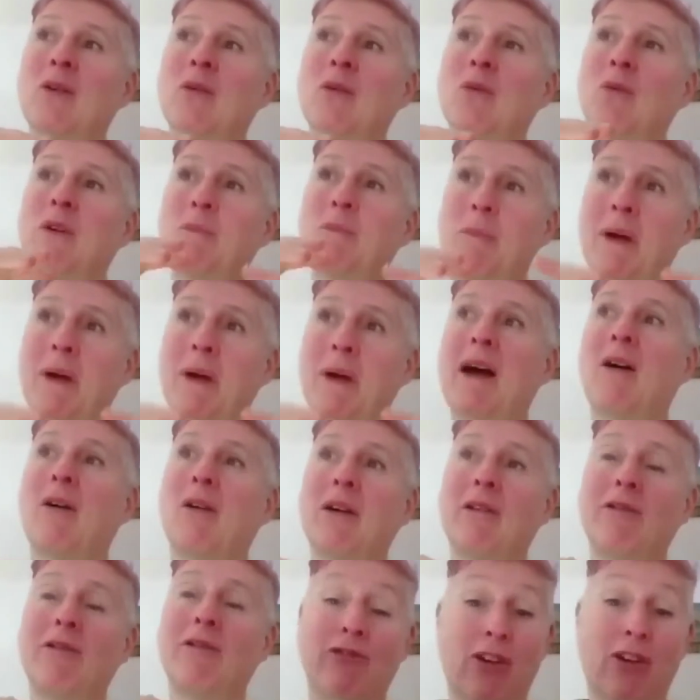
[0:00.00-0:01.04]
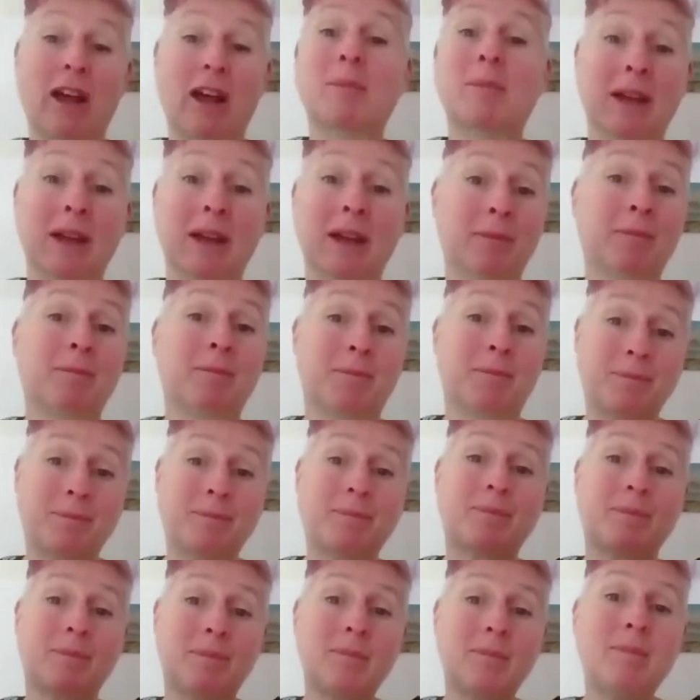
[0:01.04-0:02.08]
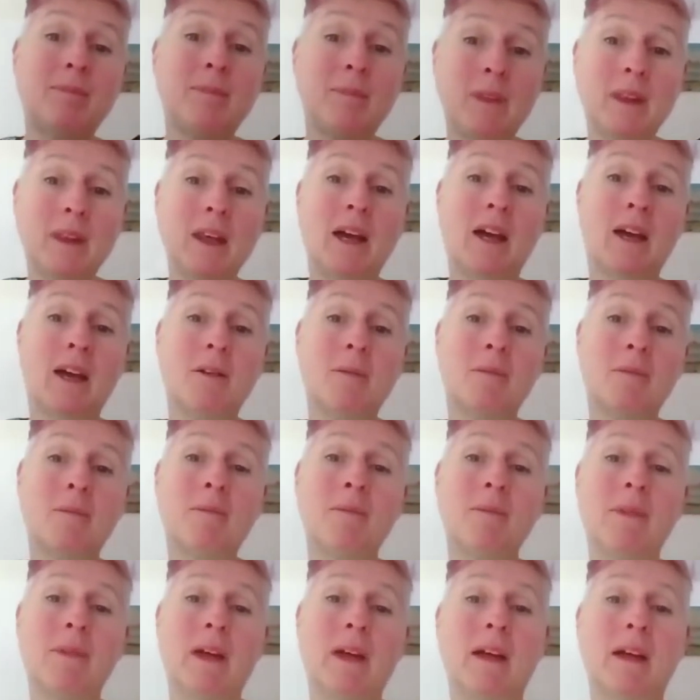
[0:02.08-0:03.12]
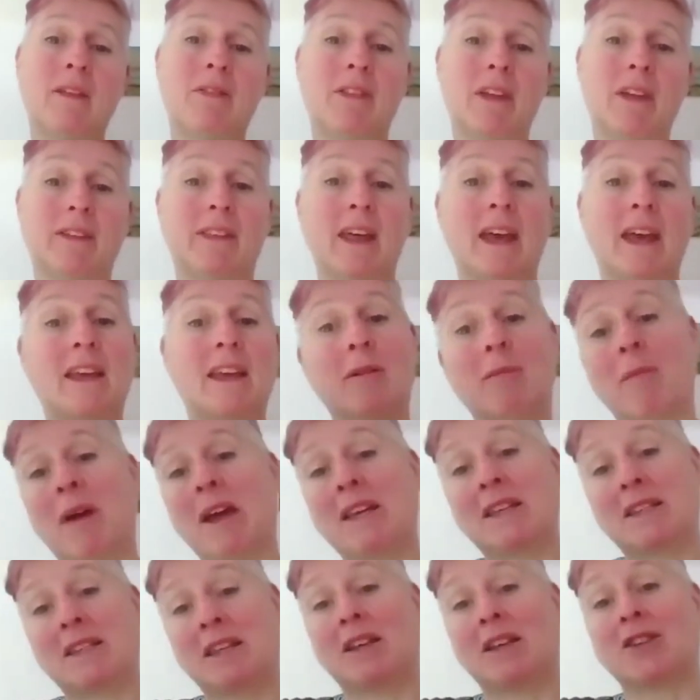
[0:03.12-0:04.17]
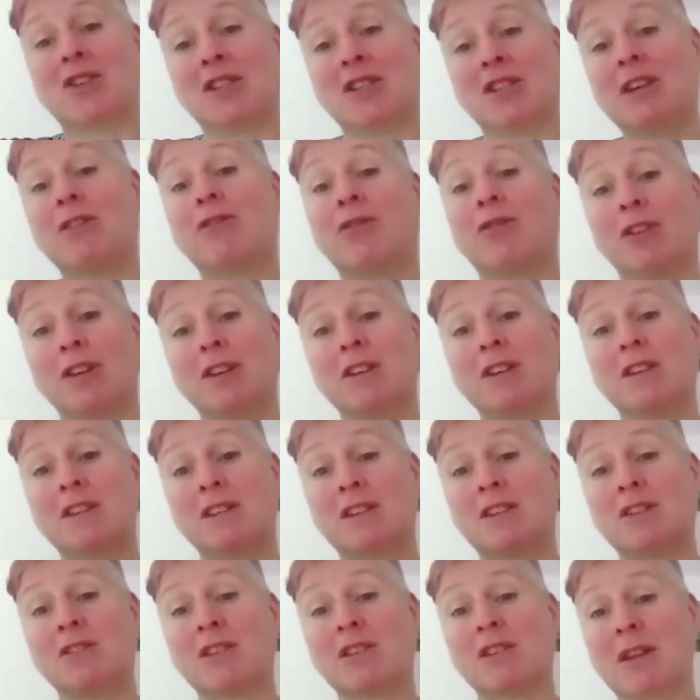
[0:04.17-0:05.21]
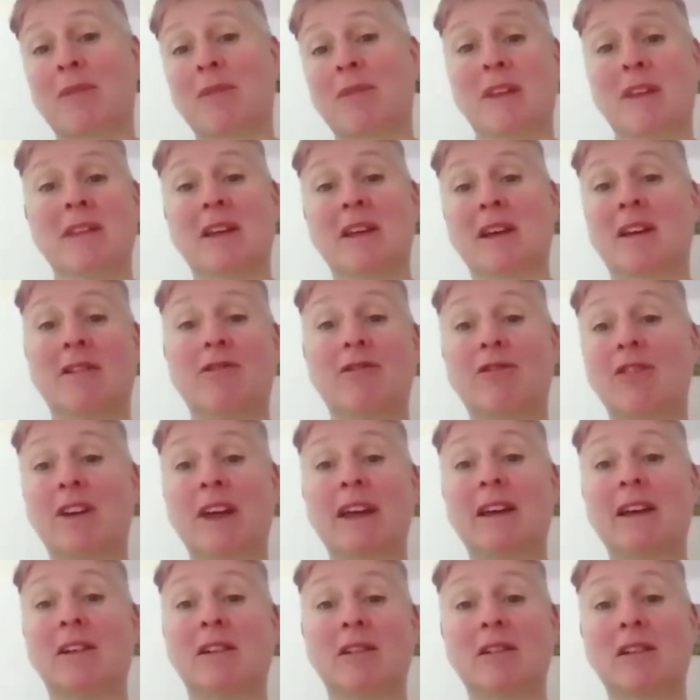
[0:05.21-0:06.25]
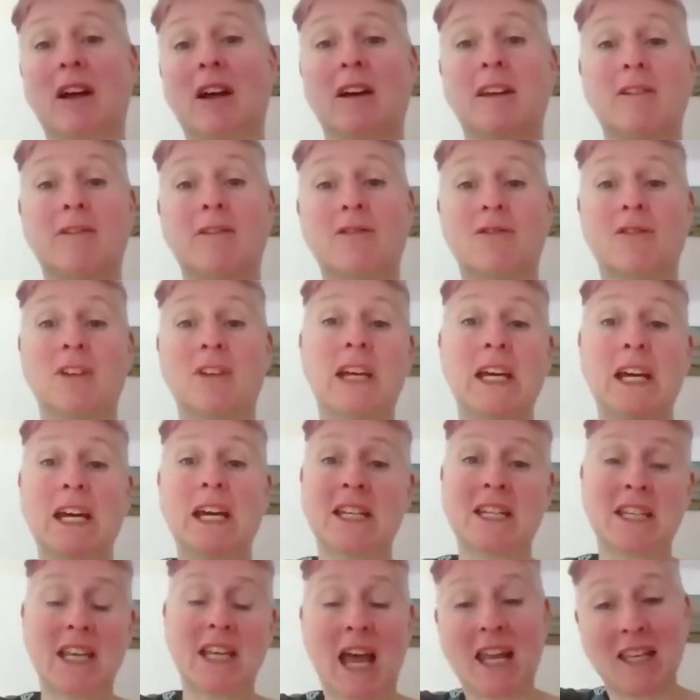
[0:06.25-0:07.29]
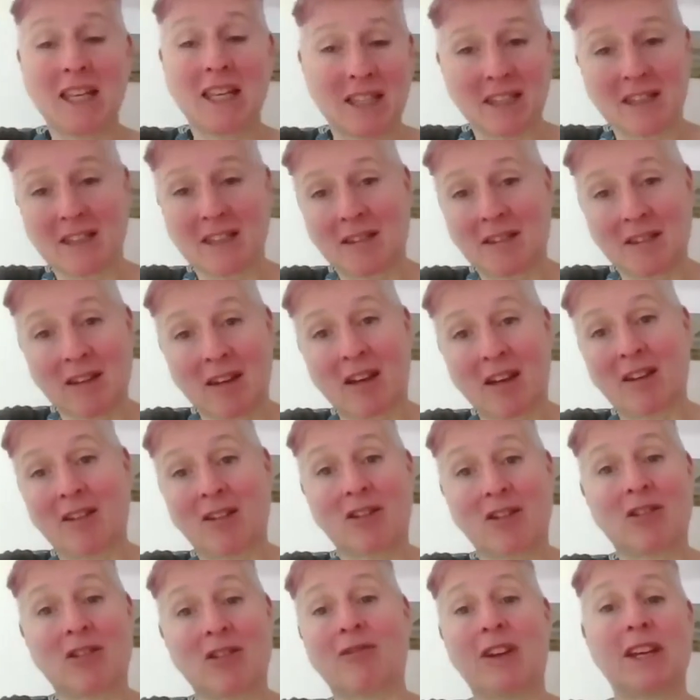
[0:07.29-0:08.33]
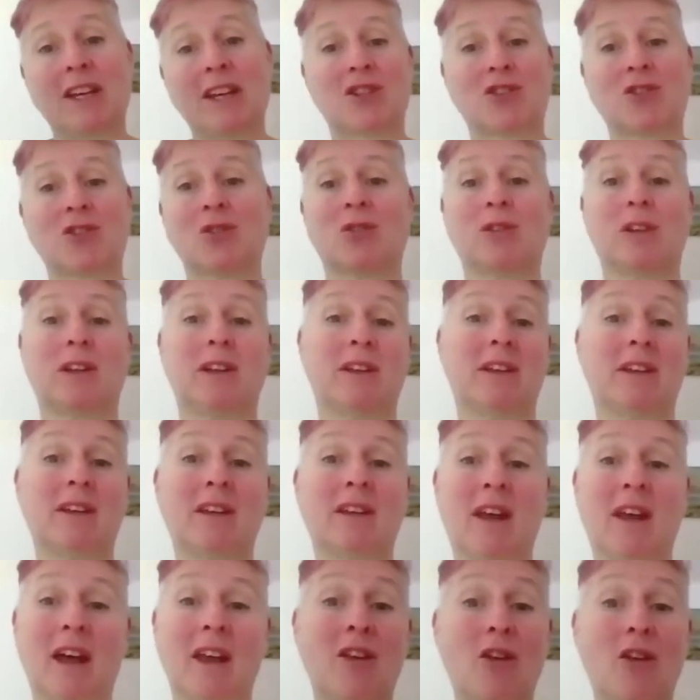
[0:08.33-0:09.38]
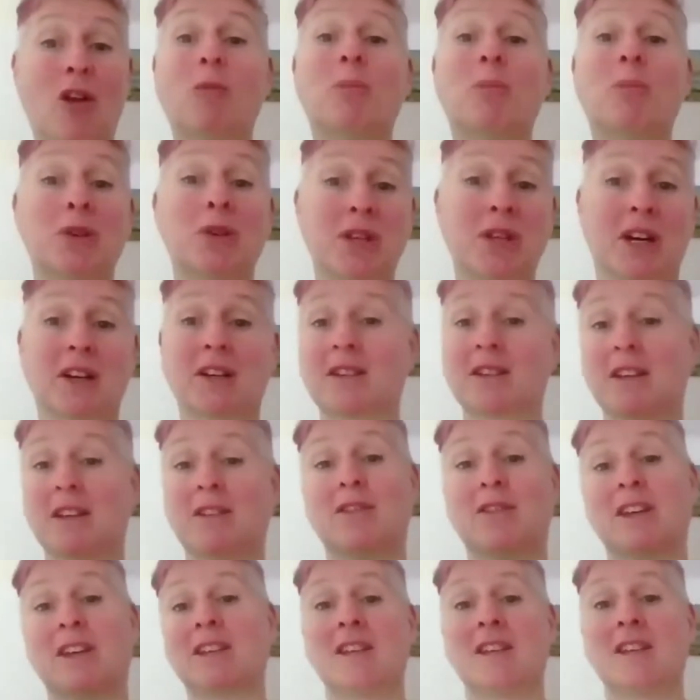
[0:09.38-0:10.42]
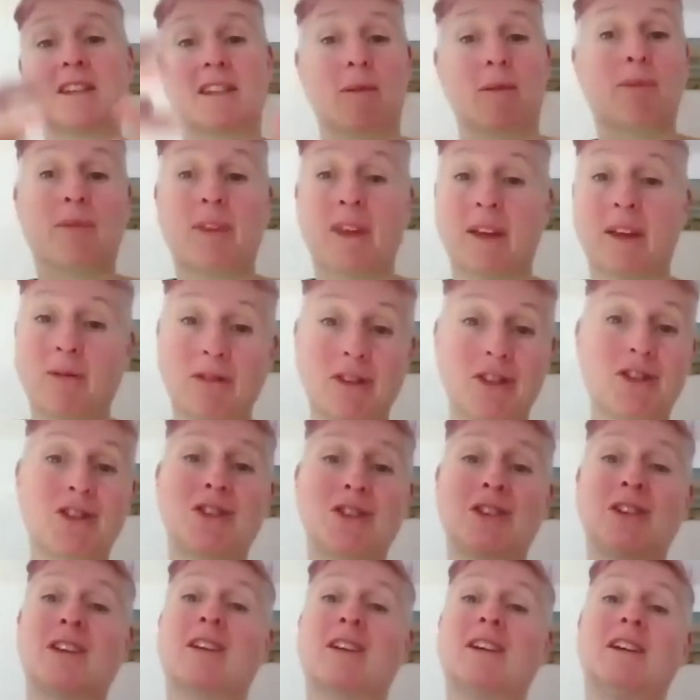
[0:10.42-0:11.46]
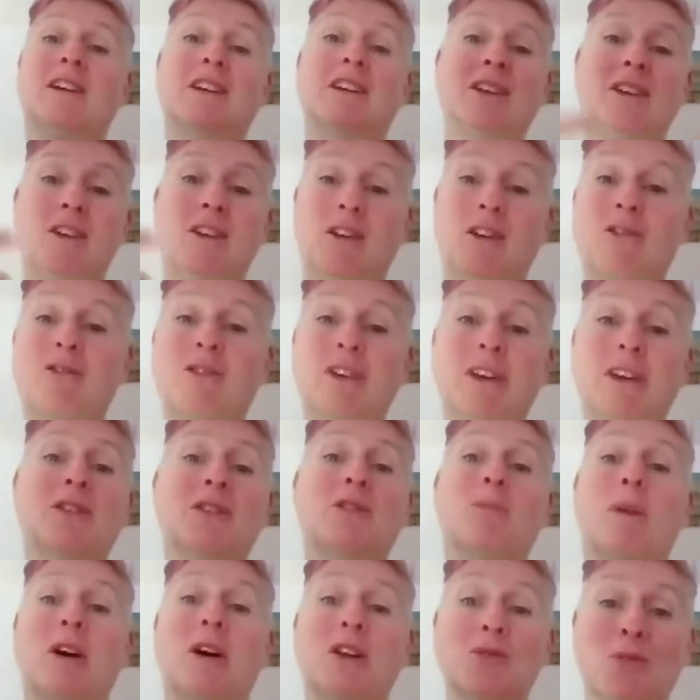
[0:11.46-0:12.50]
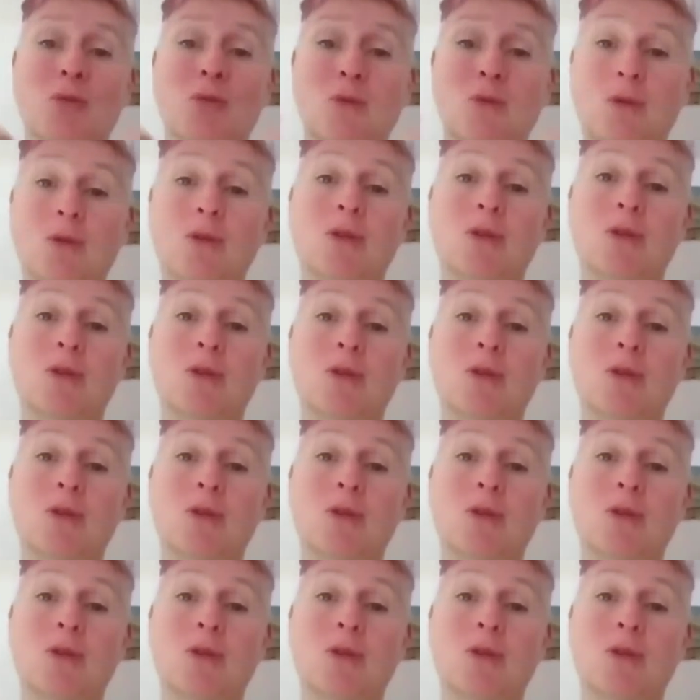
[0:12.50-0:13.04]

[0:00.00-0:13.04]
with power and framing, that they can make such a difference to something that can feel kind of tense and conflictual and non-productive, into something which, you know, feels much more